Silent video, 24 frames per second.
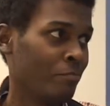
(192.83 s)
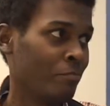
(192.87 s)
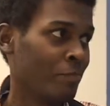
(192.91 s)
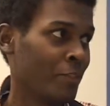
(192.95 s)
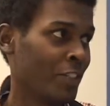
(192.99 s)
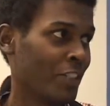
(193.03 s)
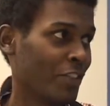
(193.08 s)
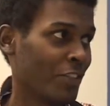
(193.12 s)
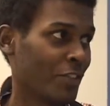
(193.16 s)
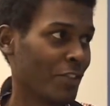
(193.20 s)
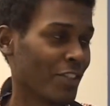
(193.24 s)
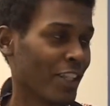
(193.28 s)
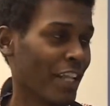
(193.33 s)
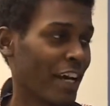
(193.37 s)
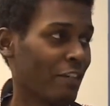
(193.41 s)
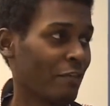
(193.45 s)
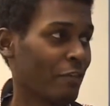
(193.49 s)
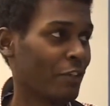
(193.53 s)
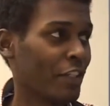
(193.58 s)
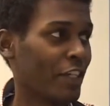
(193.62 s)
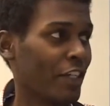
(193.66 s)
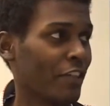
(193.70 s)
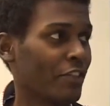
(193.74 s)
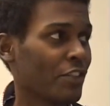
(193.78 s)
Because it was a life
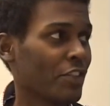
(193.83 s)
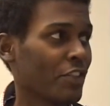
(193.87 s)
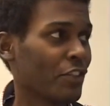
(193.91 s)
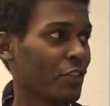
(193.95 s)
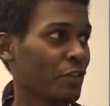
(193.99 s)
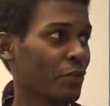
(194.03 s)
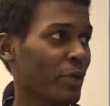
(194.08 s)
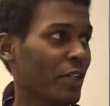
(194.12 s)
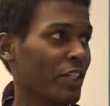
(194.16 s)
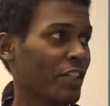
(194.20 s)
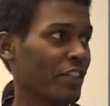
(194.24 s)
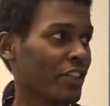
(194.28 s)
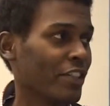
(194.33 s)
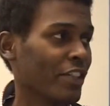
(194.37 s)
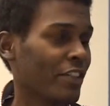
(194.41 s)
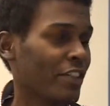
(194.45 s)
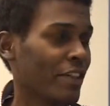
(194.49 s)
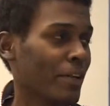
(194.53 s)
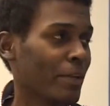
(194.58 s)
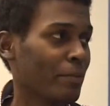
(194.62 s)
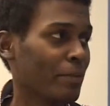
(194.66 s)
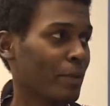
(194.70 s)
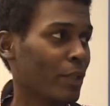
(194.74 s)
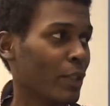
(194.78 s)
or death situation at
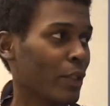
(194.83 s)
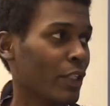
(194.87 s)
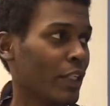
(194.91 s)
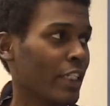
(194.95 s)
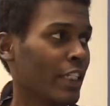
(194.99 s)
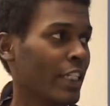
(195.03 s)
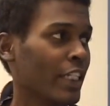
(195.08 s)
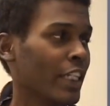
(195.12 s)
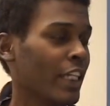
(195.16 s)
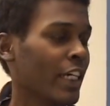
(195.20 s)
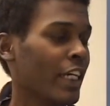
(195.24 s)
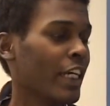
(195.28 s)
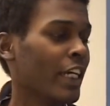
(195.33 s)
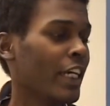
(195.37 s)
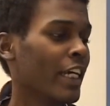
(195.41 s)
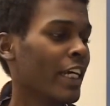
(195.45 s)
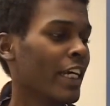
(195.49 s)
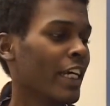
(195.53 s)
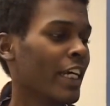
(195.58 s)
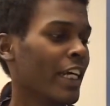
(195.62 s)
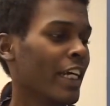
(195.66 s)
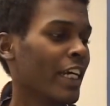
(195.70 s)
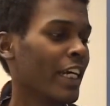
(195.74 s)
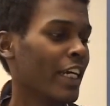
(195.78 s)
that mm-hmm. point.
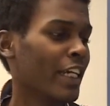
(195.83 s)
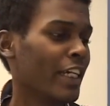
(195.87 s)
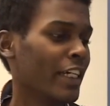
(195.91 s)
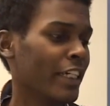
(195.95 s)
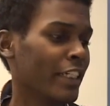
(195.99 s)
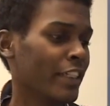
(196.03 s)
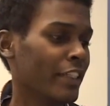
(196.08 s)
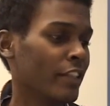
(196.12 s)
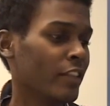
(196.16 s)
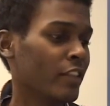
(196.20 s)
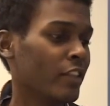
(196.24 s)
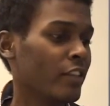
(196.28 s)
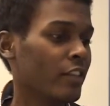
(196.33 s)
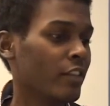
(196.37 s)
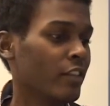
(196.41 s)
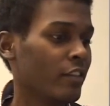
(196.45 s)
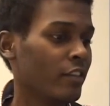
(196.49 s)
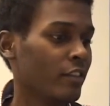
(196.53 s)
And